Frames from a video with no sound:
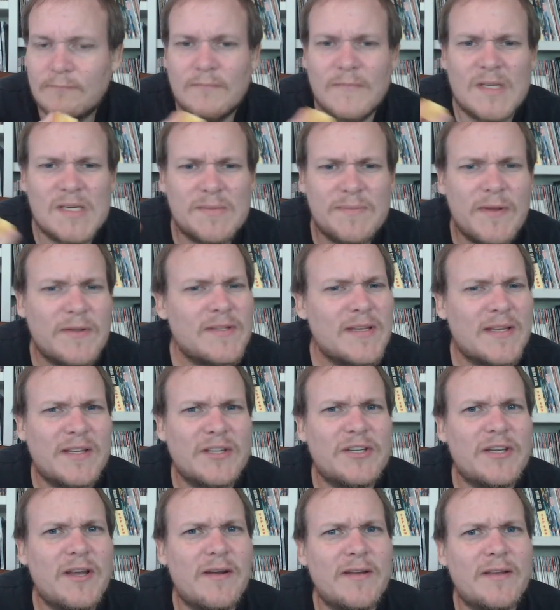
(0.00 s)
It smells like a
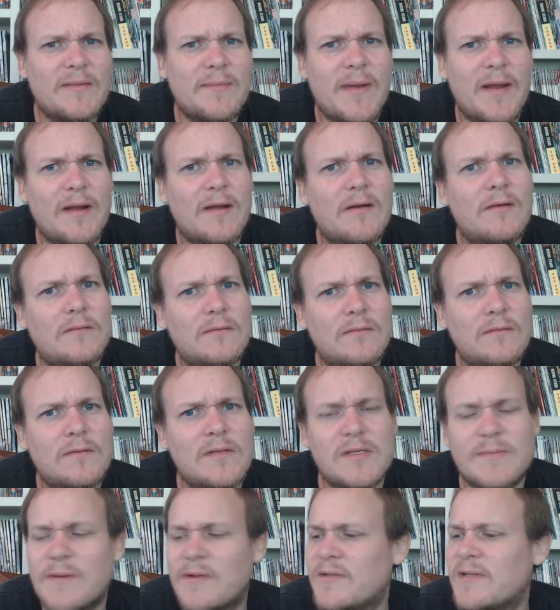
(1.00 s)
cherry tomato.
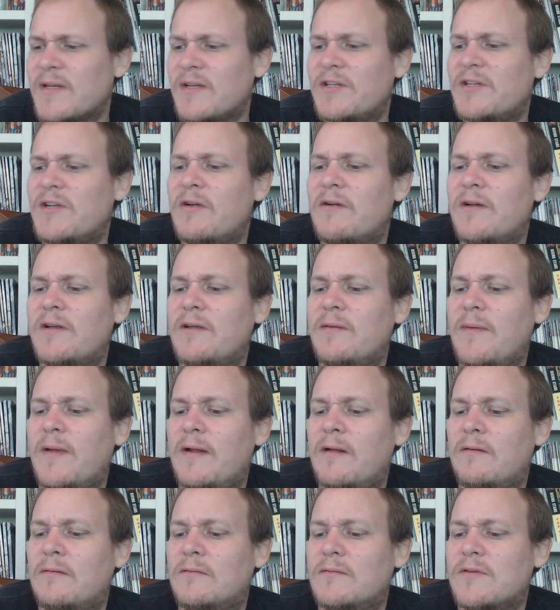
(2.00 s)
It smells like a cherry
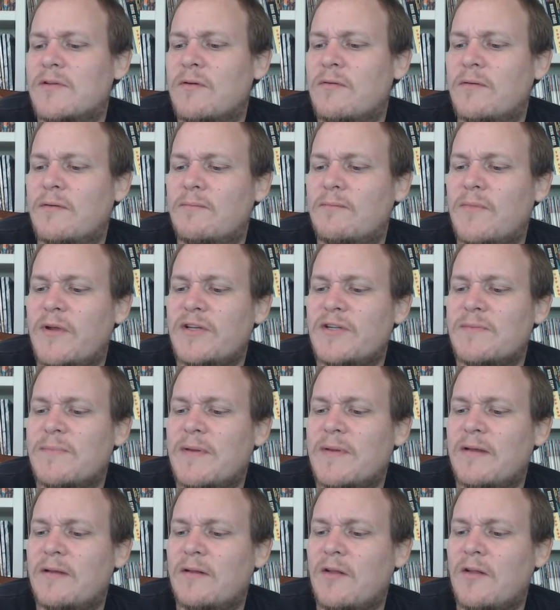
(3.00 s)
tomato. So it might just
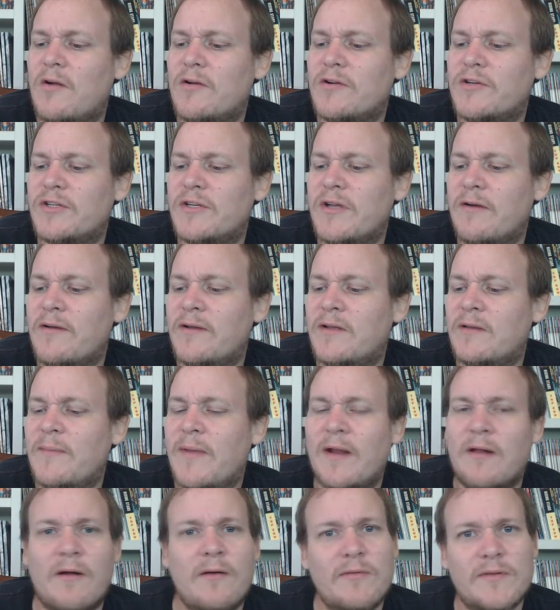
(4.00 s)
be a large cherry
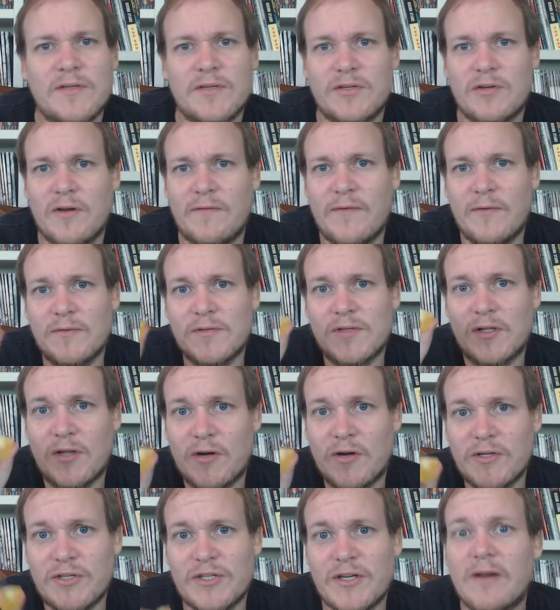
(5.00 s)
tomato. I wasn't sure if it was a
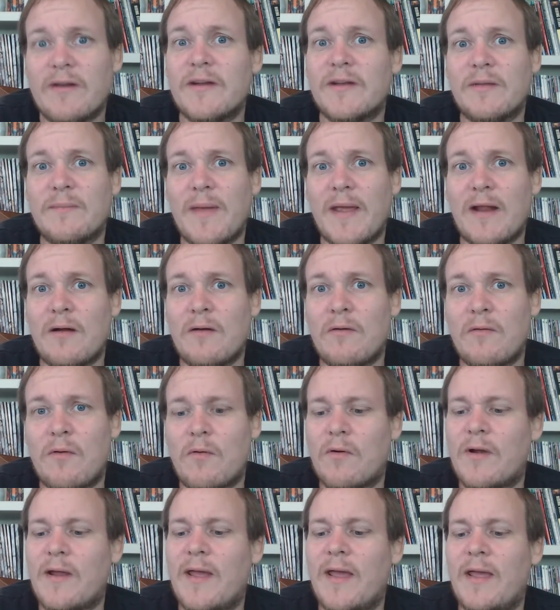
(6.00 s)
large cherry tomato
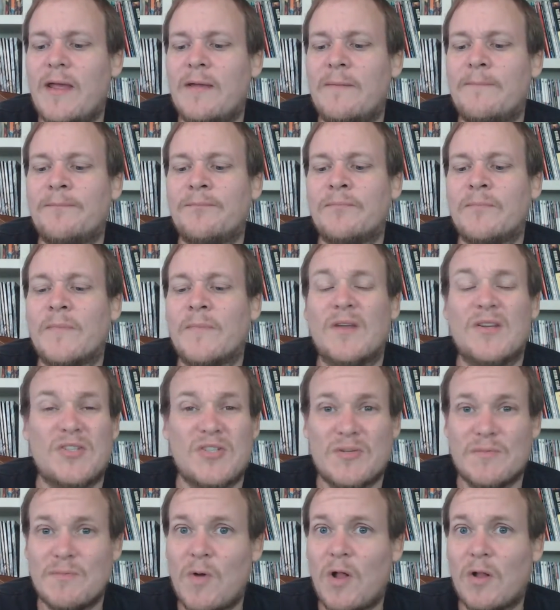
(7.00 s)
or a
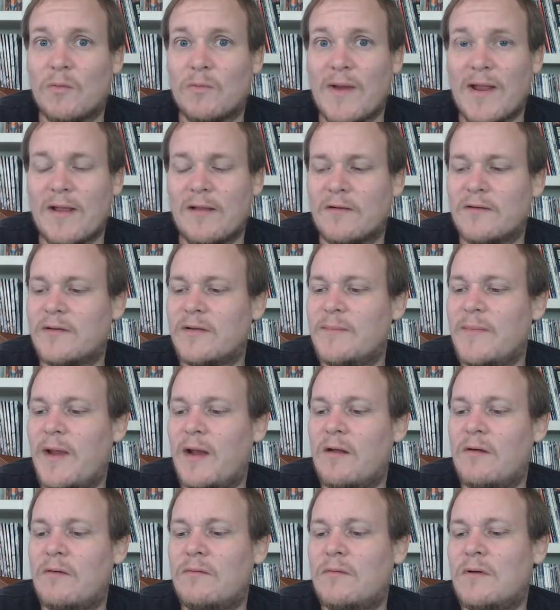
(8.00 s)
small regular
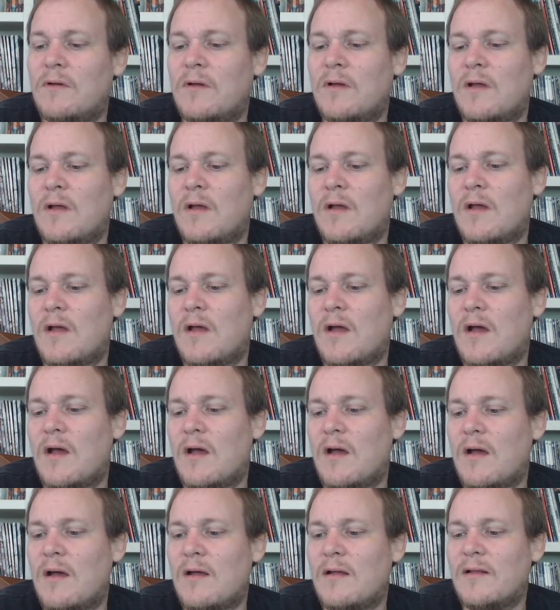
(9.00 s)
tomato.
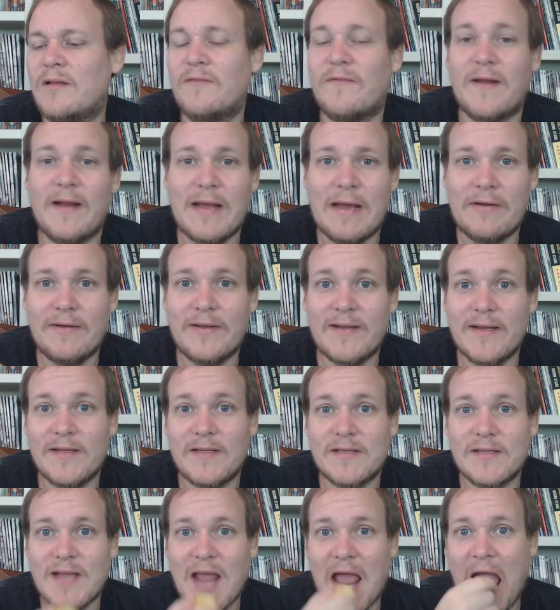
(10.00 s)
Let's find out how it
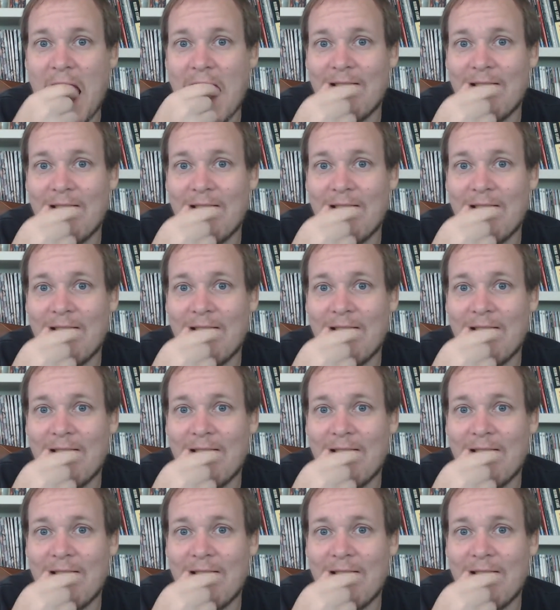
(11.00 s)
tastes.